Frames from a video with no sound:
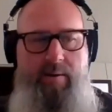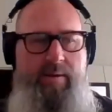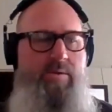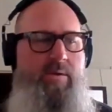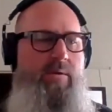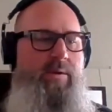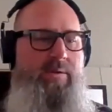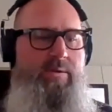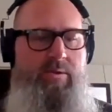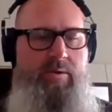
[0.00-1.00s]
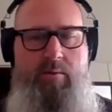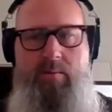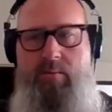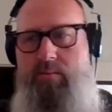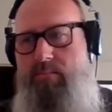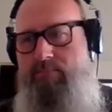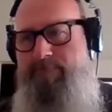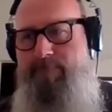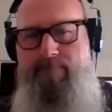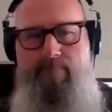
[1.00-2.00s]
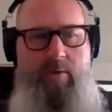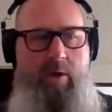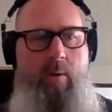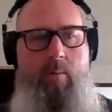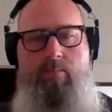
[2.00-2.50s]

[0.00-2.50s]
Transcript: that turned into, I'm